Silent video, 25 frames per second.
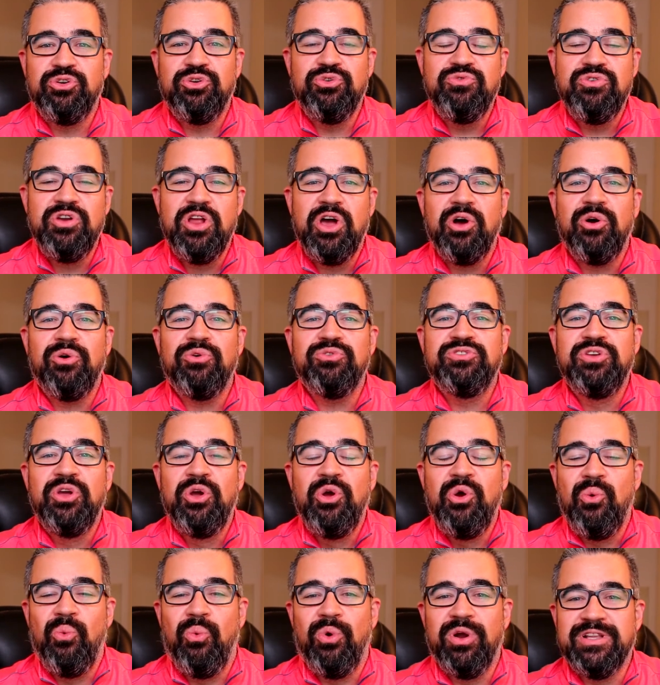Who knows
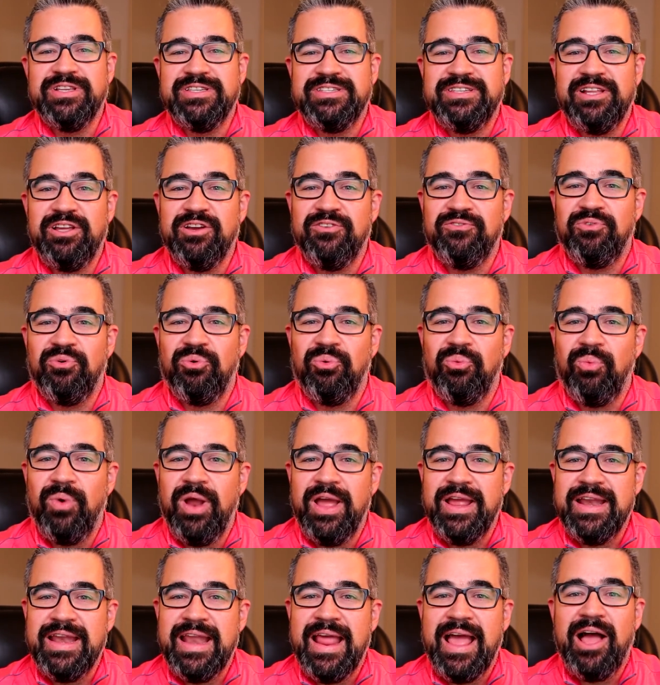what it's selling for
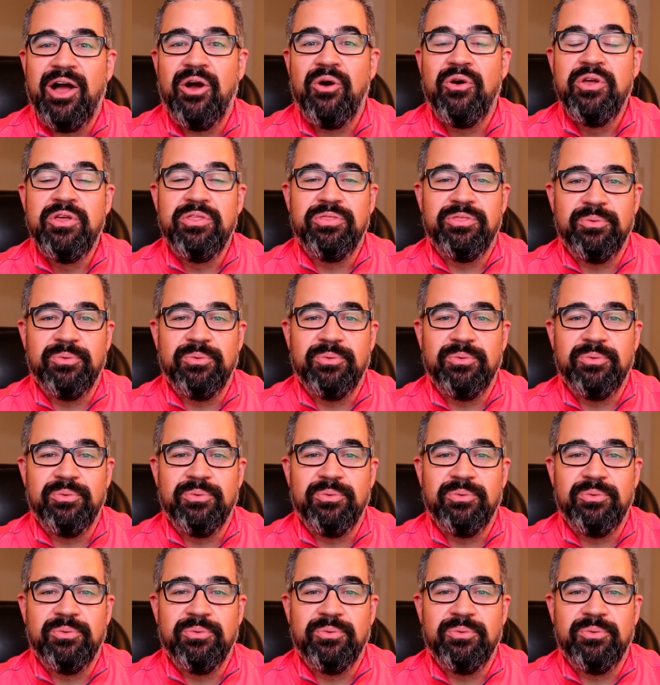right now?